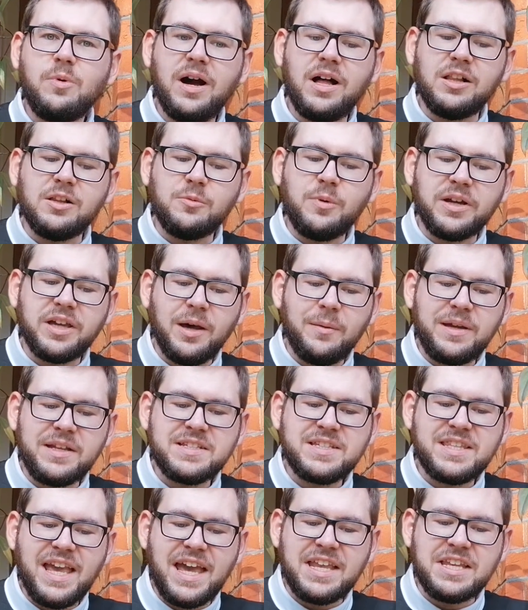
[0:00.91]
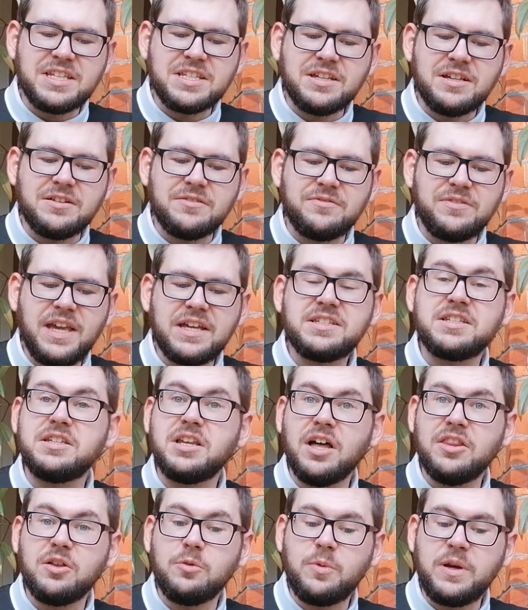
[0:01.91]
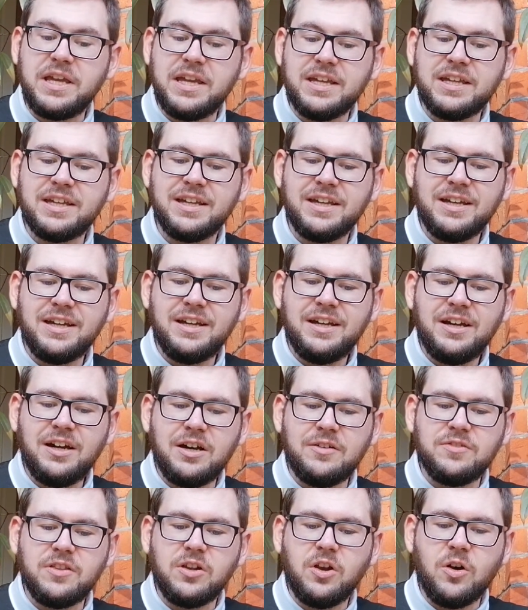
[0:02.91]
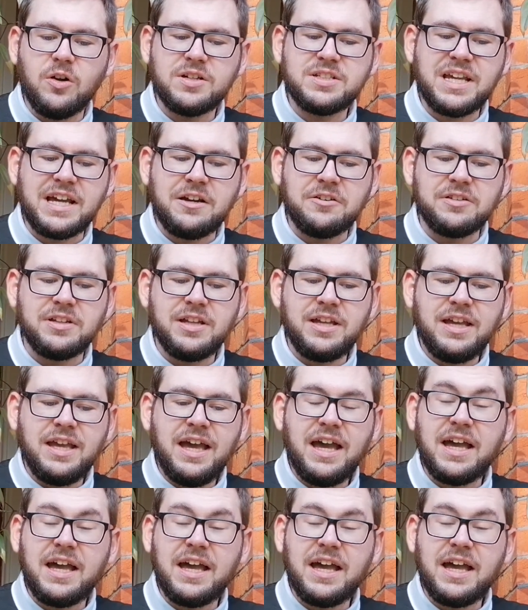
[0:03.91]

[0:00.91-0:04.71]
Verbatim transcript: Well, we're coming to the end of yet another week of the lockdown,